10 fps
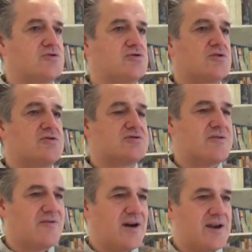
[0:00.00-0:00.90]
to those
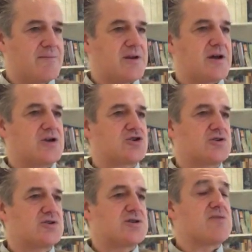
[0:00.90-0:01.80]
divine
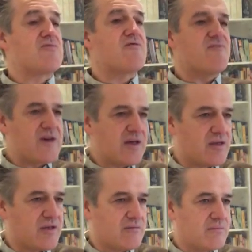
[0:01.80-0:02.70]
emanations and reveal
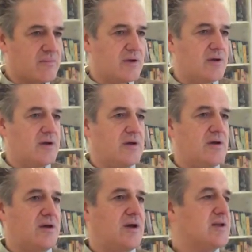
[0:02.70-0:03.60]
them
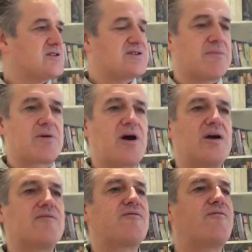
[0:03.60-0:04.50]
in some
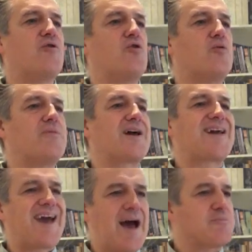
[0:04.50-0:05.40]
kind of form that
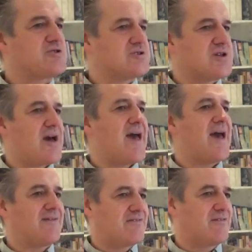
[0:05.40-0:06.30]
captures their
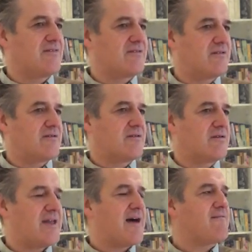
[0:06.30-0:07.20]
essence.
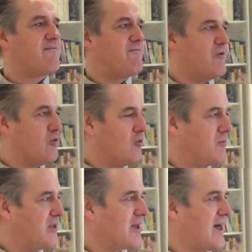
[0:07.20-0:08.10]
That
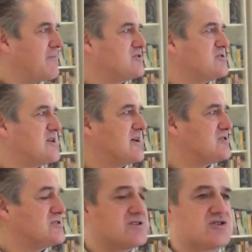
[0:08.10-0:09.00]
form that captures the
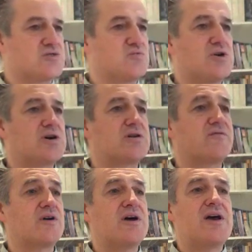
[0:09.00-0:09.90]
essence is the work
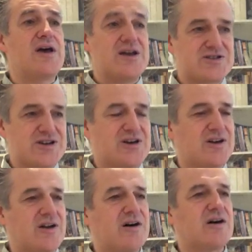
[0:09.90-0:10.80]
of
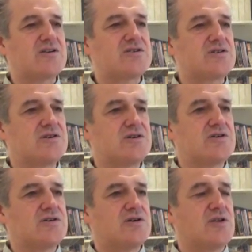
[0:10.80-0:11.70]
eternal art.
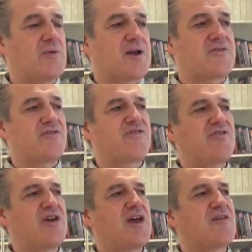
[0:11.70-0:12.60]
And when others
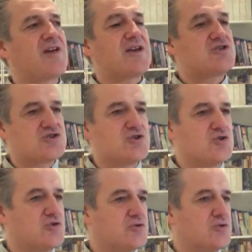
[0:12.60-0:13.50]
see it, they
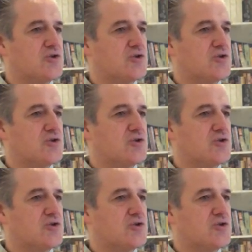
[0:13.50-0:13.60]
too